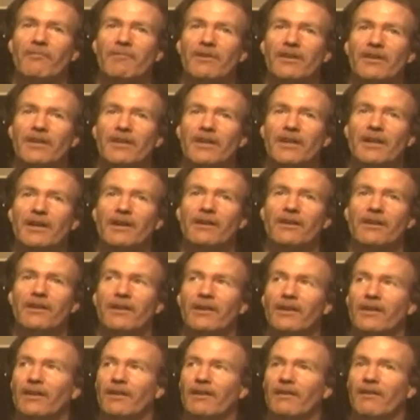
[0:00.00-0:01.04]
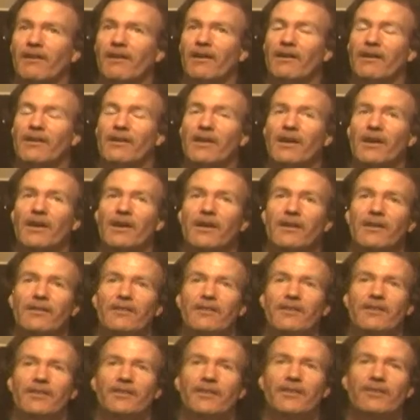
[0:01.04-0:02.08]
year. And
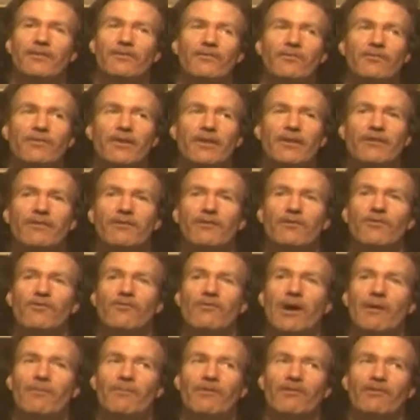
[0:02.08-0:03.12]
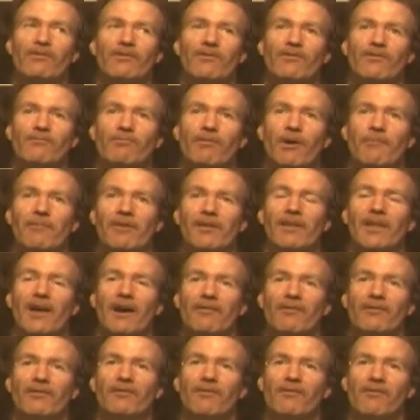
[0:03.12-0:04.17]
these new episodes probably
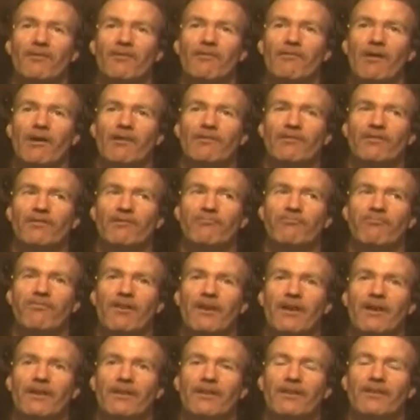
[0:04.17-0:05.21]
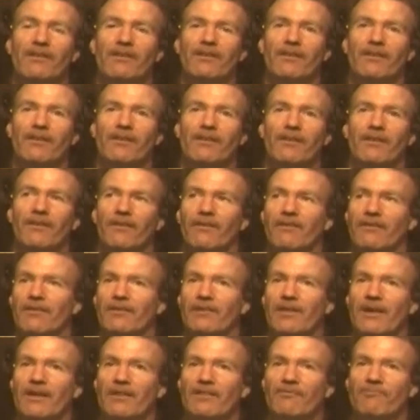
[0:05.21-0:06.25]
last until around the spring or
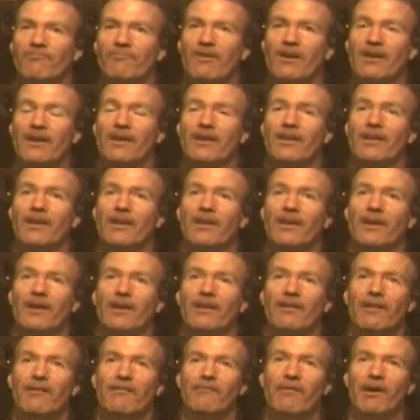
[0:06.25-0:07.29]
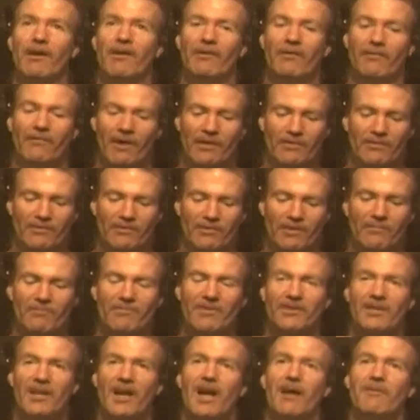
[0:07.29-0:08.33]
late spring. And then around the
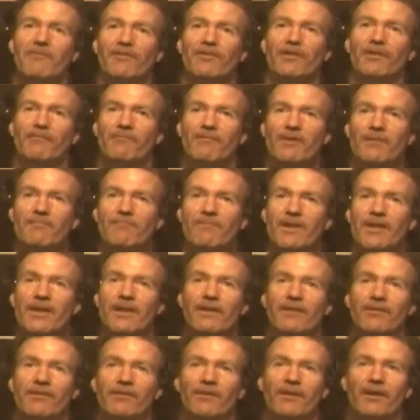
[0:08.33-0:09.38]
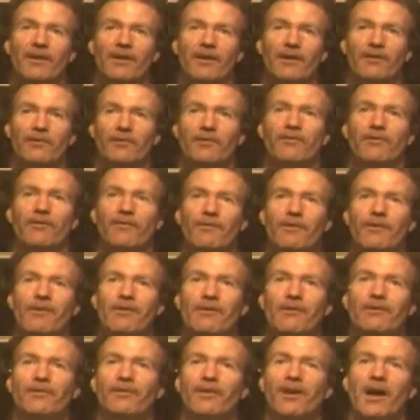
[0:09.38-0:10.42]
summertime, it's like repeats. So it's a very
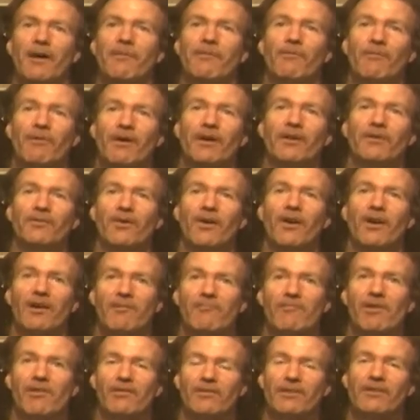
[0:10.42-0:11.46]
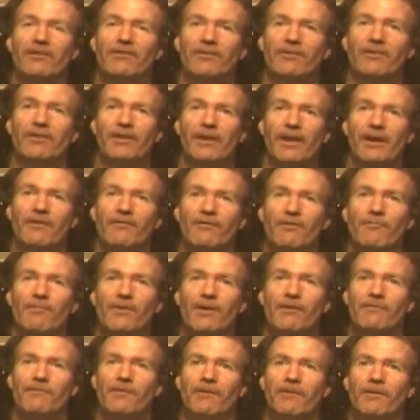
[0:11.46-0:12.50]
good time. I want to talk about this. Yeah, it would
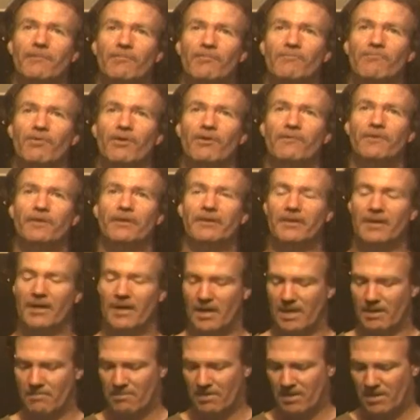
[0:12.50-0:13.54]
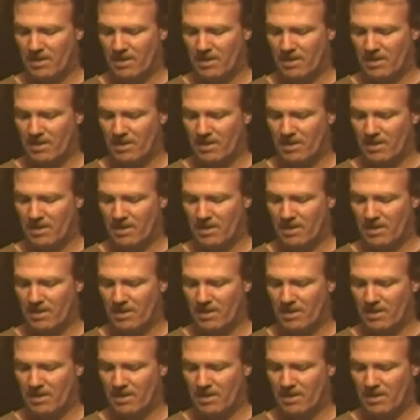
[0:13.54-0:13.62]
be a very perfect time.